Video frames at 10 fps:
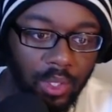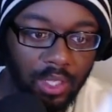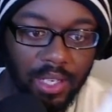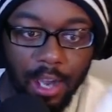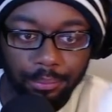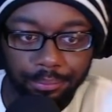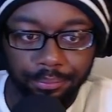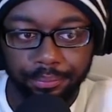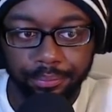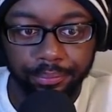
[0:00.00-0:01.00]
Now,
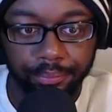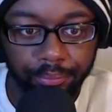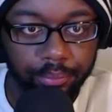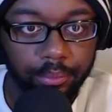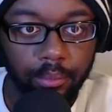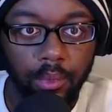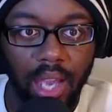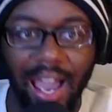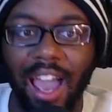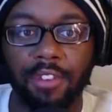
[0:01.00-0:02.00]

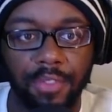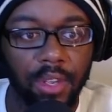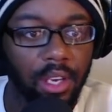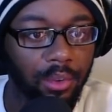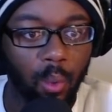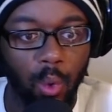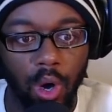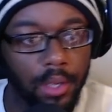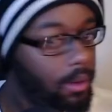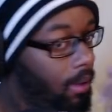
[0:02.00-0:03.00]
I have enough to get through one